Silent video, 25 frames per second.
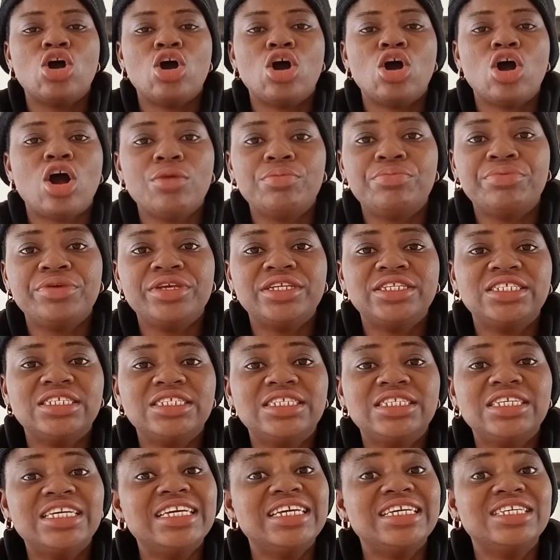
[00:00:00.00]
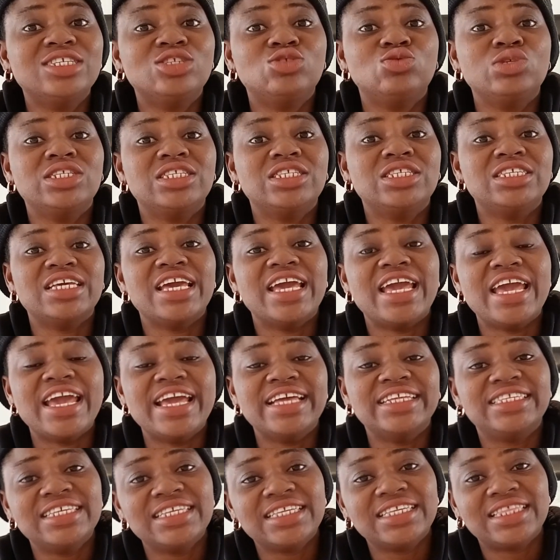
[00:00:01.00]
Hobby did his with
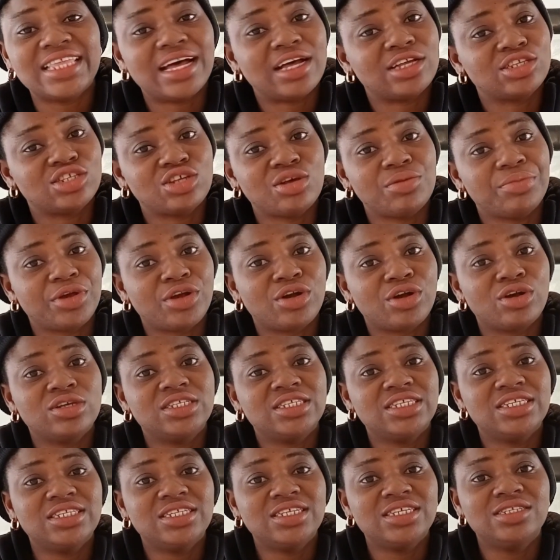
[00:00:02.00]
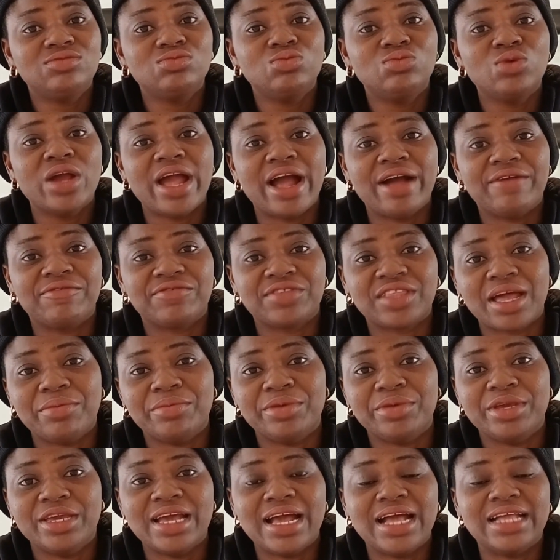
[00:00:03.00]
80,000 because he did way
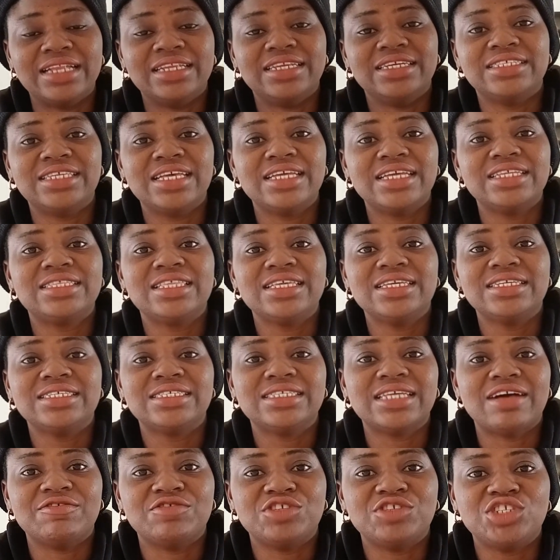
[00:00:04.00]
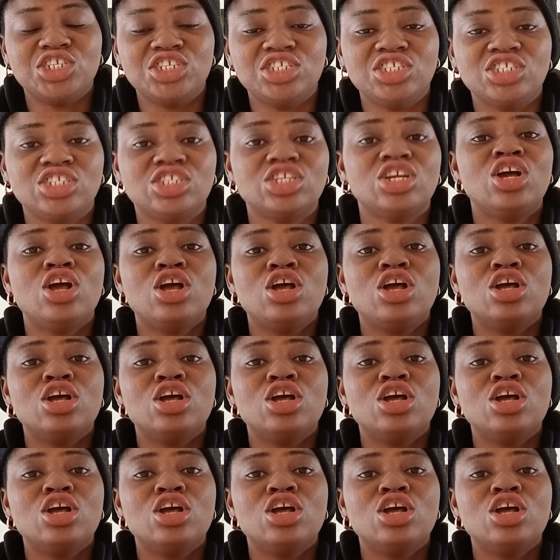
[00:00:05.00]
after me and they said things have changed.